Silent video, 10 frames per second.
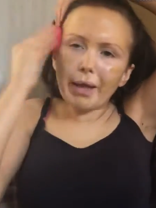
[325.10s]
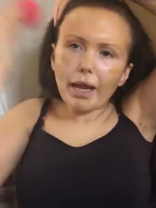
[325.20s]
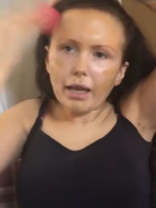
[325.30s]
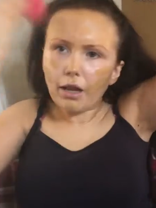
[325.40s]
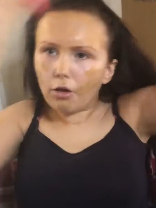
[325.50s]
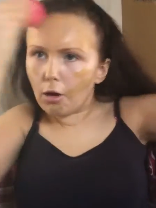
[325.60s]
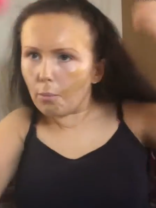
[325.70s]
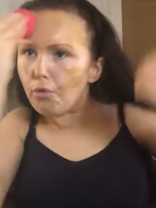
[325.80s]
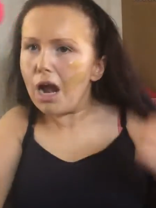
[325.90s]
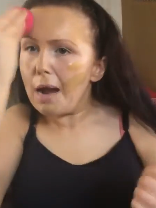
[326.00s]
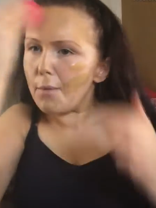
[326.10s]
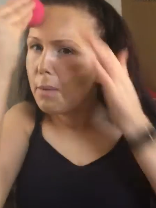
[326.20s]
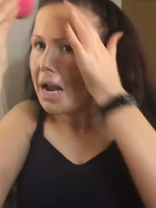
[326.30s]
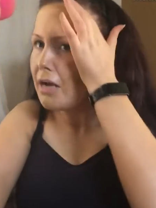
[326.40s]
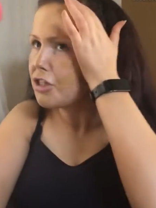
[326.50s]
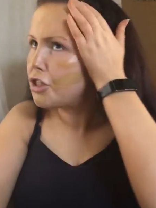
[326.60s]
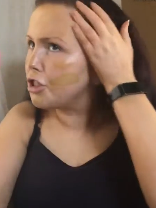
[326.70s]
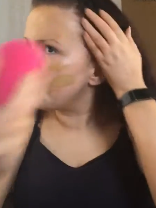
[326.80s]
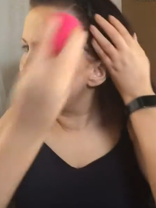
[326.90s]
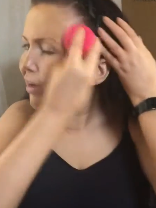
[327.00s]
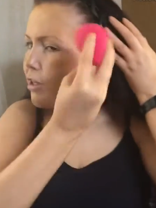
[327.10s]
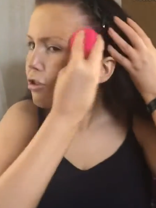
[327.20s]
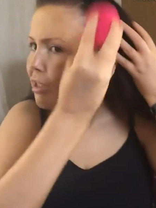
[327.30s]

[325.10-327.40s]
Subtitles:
blend in their primer, but I just use my fingers